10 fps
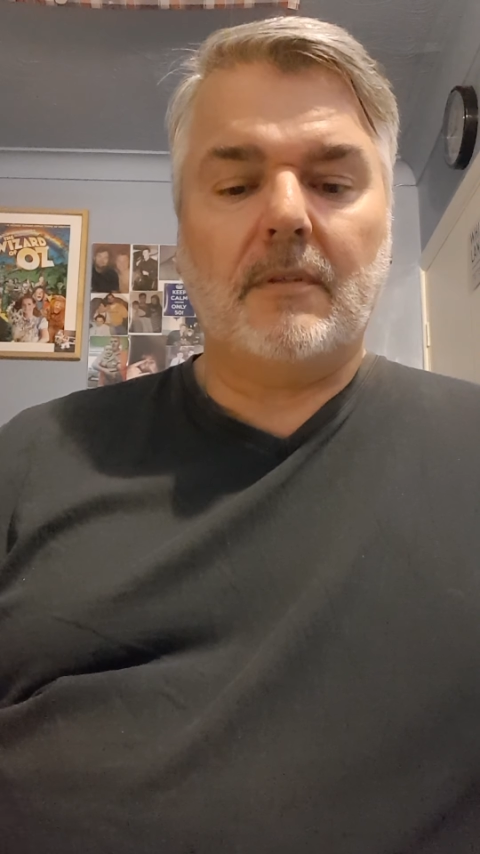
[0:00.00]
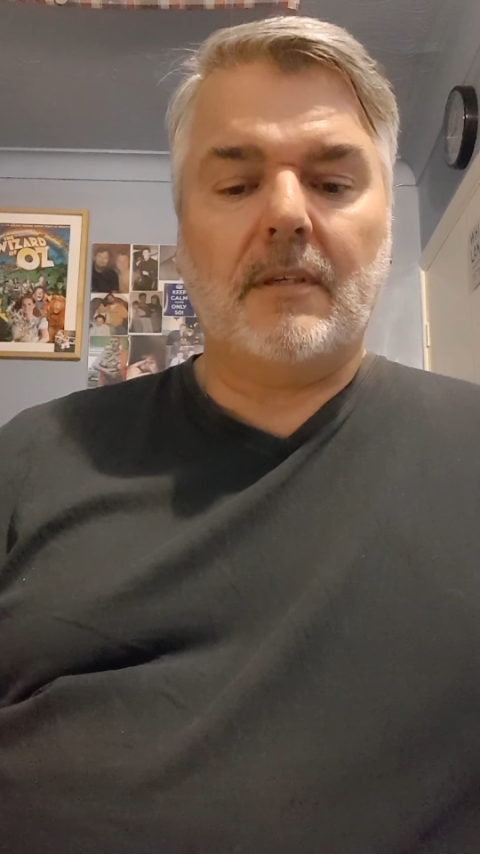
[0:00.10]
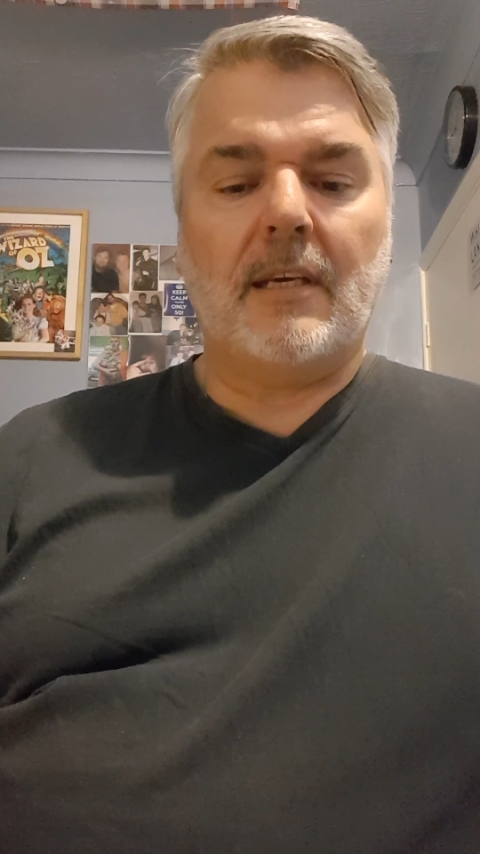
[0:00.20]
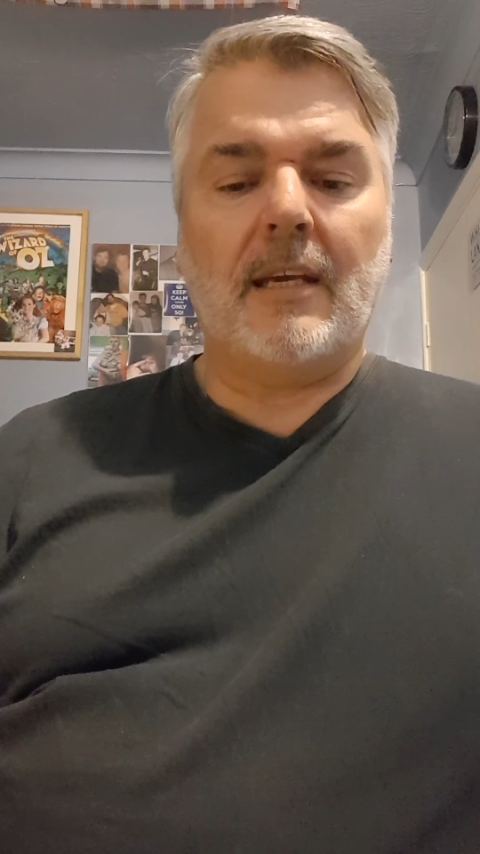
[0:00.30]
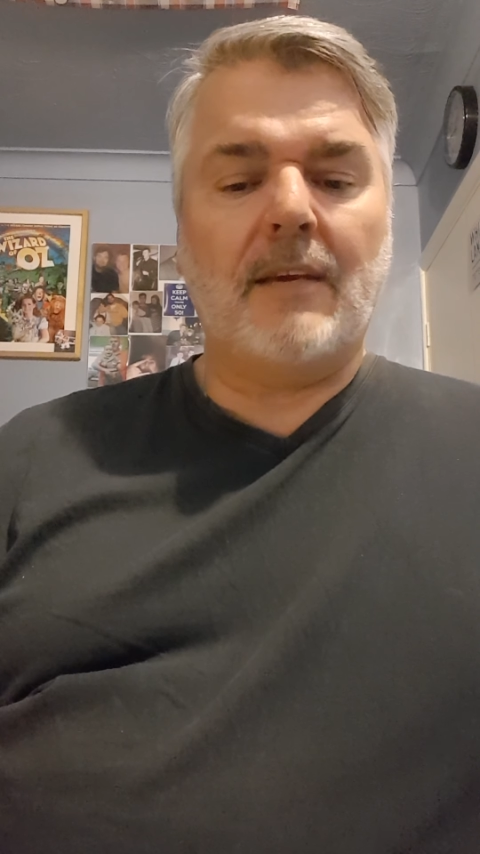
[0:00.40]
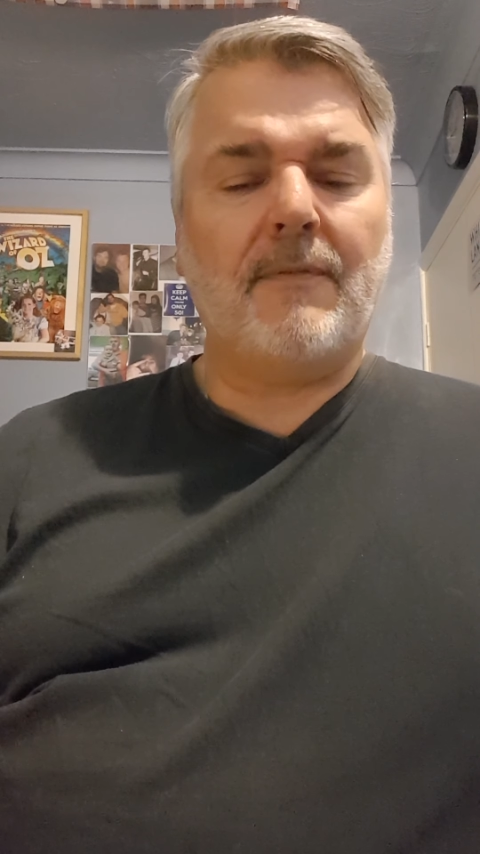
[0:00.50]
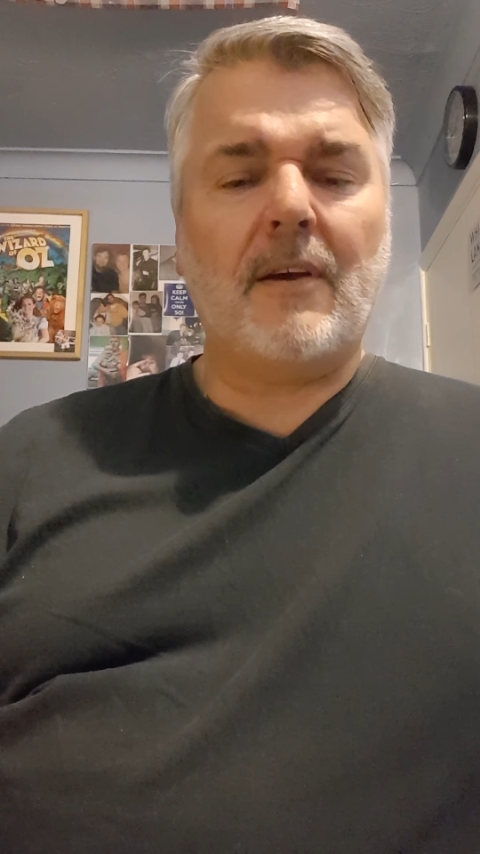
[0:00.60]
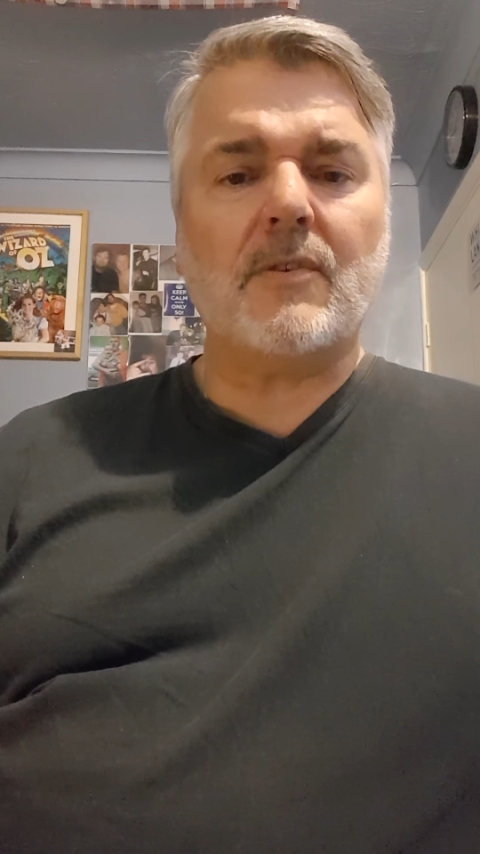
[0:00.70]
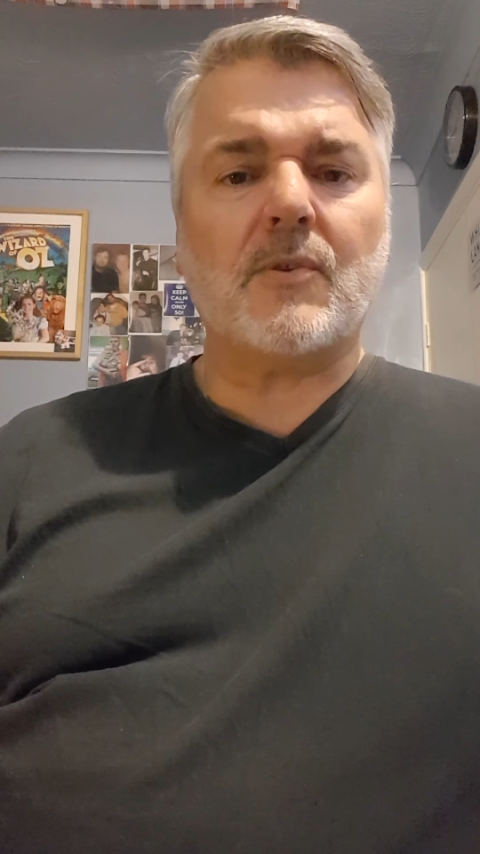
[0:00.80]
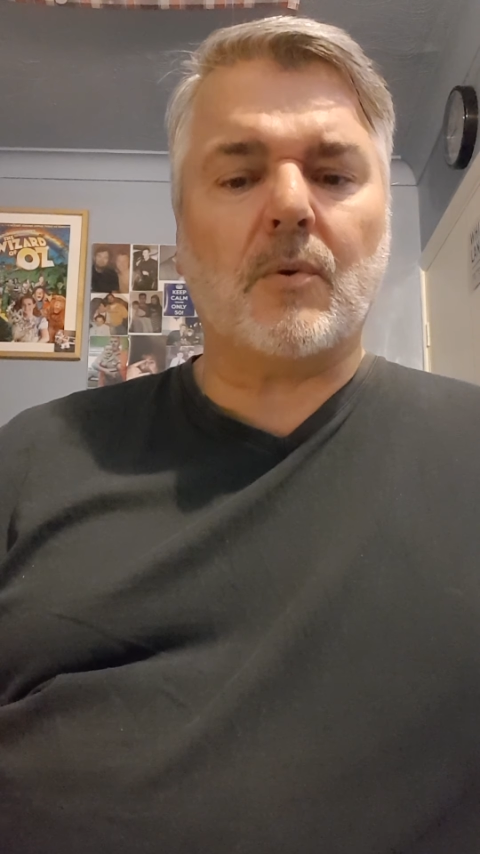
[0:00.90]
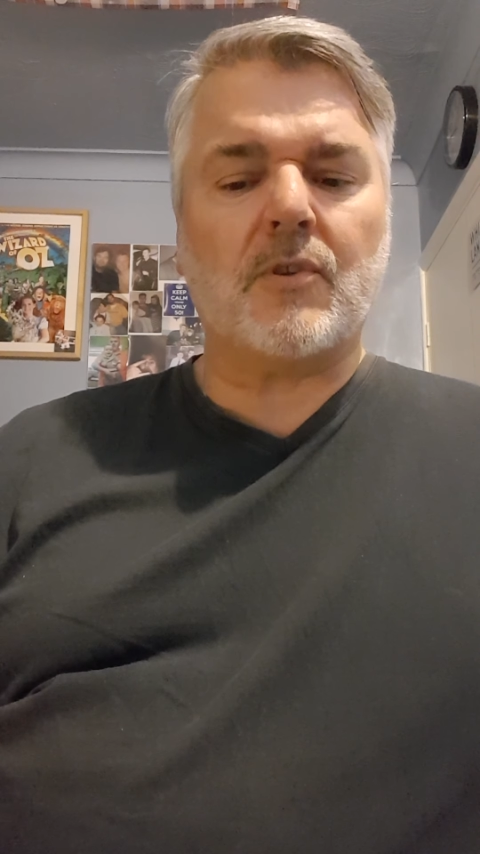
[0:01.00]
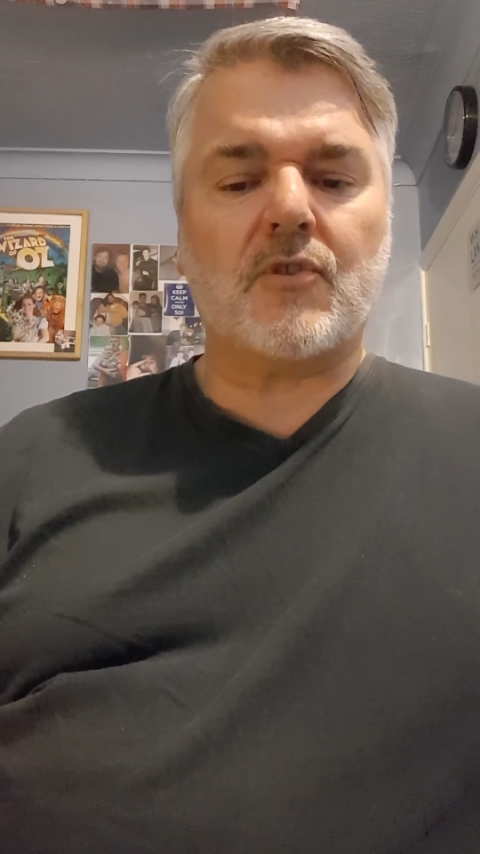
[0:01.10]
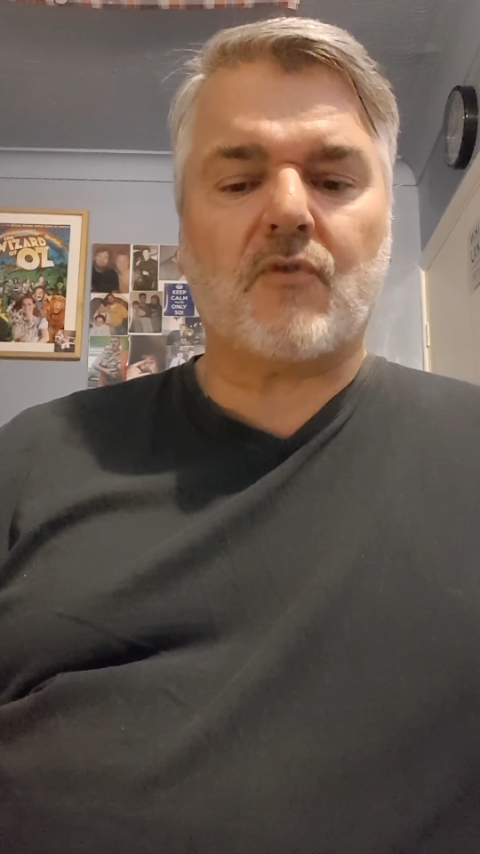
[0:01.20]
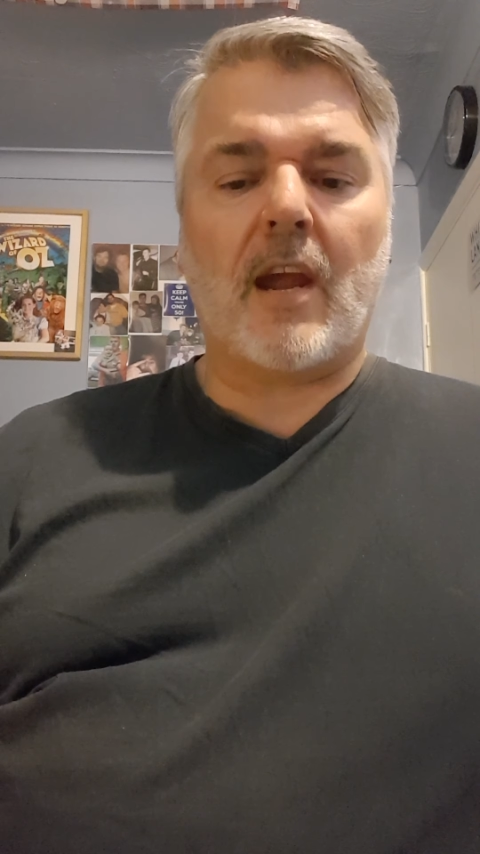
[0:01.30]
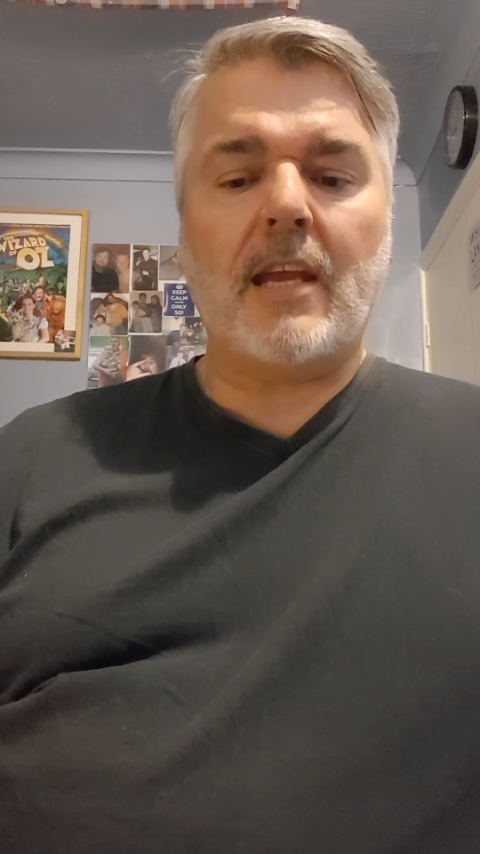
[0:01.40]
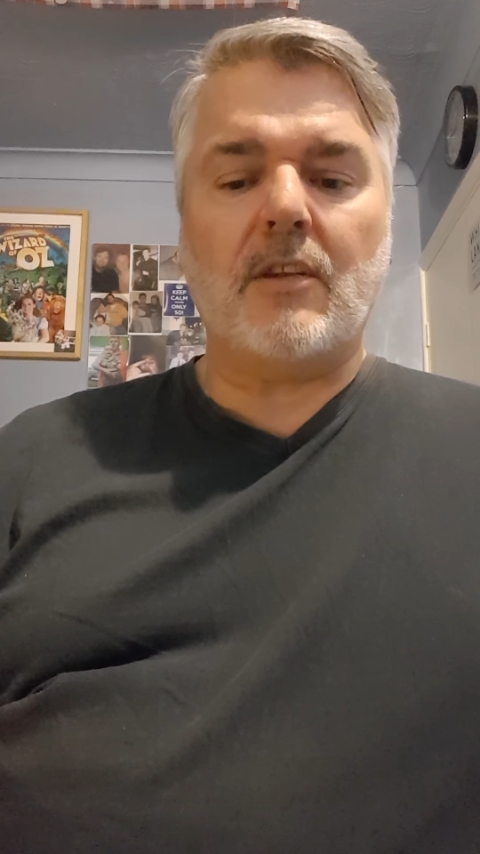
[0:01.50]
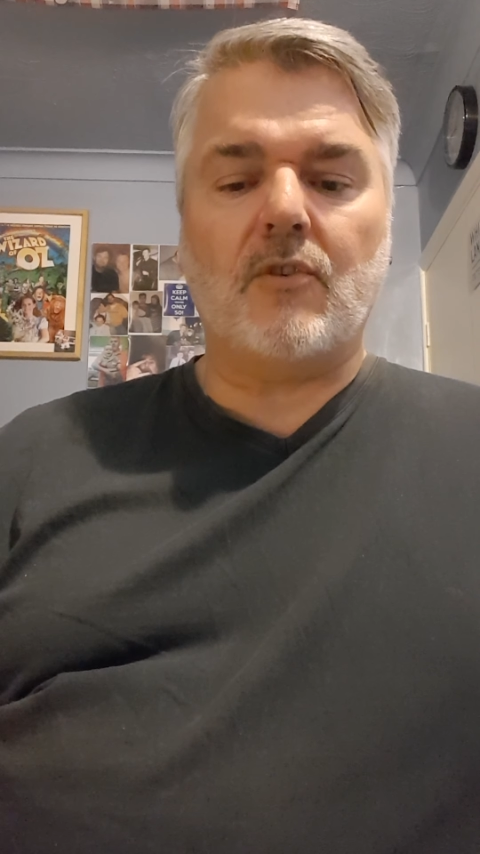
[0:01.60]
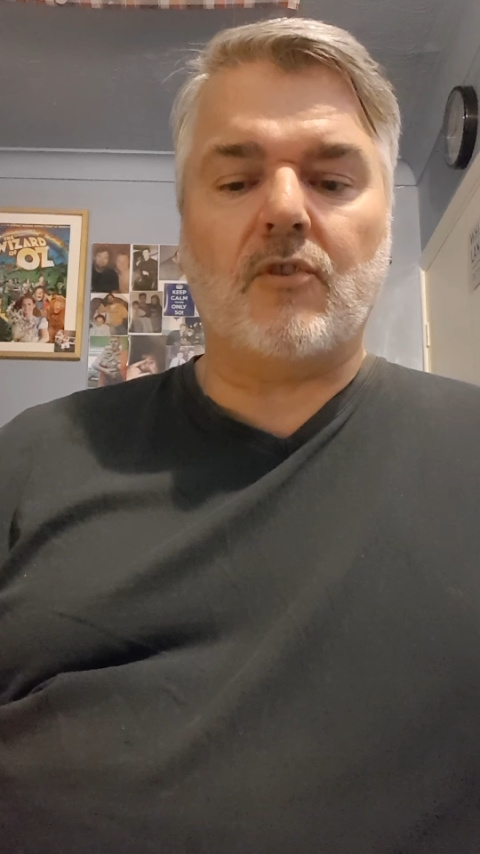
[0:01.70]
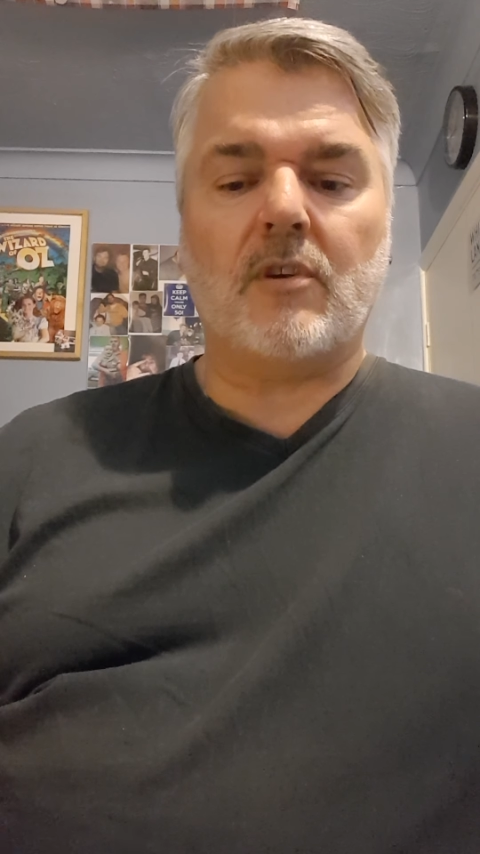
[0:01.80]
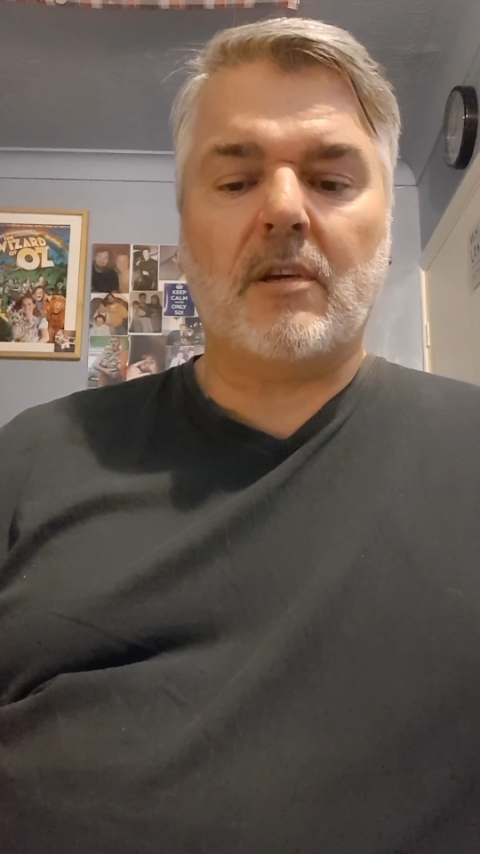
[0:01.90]
He felt sort of
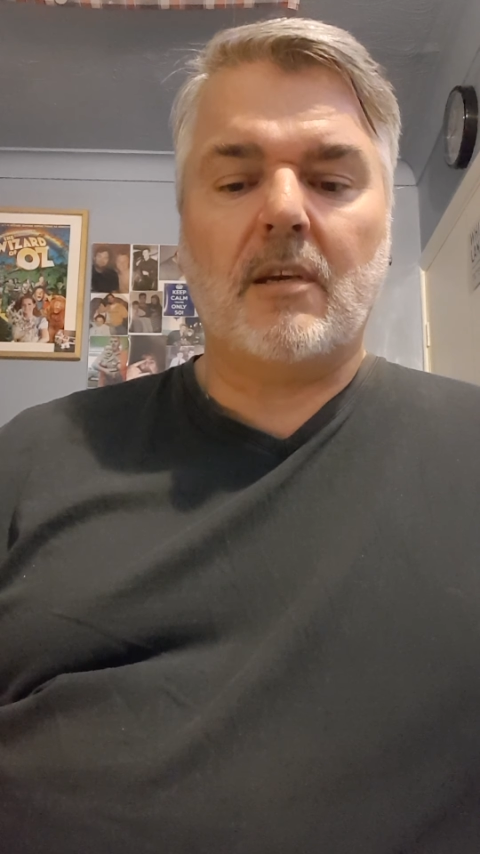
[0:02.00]
strange.